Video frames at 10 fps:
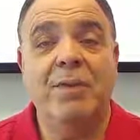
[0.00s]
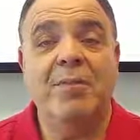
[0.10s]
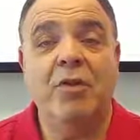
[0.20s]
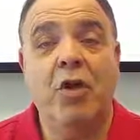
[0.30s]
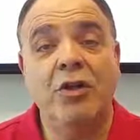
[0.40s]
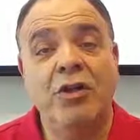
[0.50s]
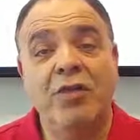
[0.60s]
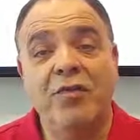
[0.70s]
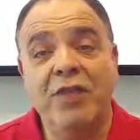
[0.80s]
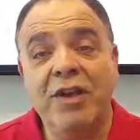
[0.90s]
that belonged
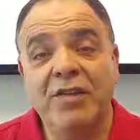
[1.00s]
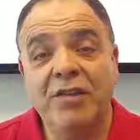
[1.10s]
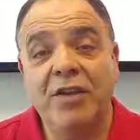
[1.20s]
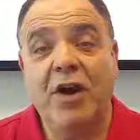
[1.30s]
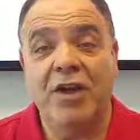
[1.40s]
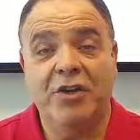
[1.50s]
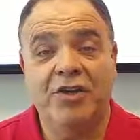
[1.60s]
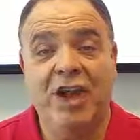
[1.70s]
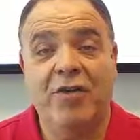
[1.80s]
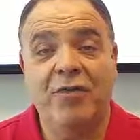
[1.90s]
in the freezer on a
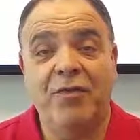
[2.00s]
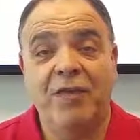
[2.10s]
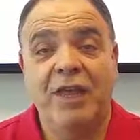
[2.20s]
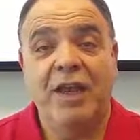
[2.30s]
shelf,